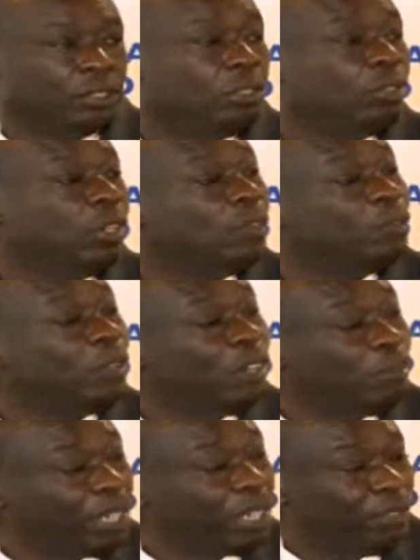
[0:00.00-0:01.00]
So
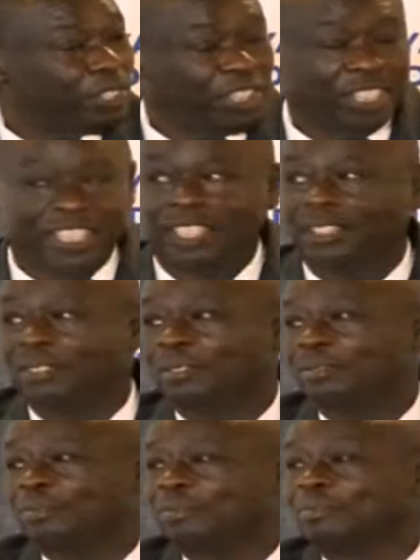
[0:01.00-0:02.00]
for our private sector,
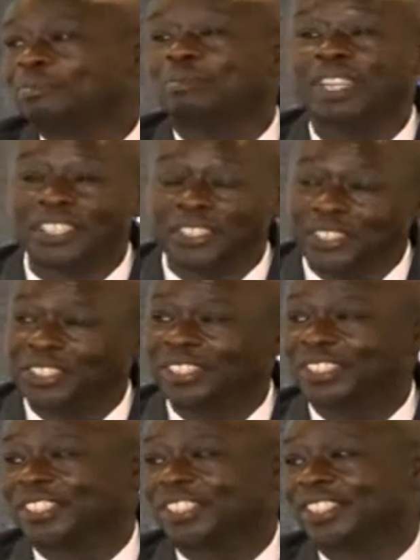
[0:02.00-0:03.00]
please,